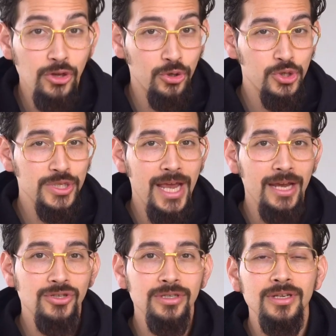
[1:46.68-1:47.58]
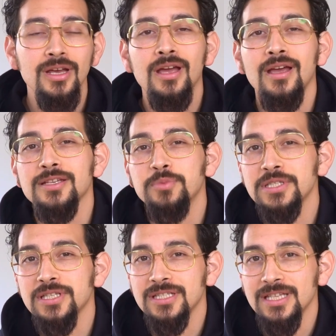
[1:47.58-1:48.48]
Your transaction has been
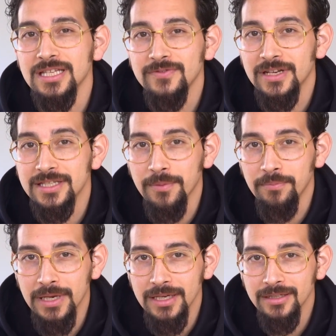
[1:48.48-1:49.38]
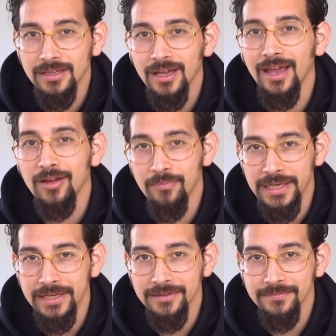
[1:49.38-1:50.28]
successfully submitted and
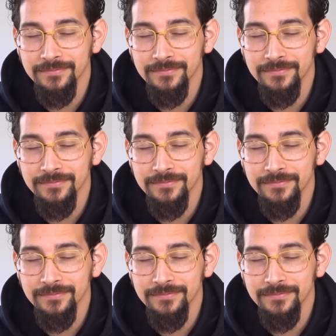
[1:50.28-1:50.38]
completed.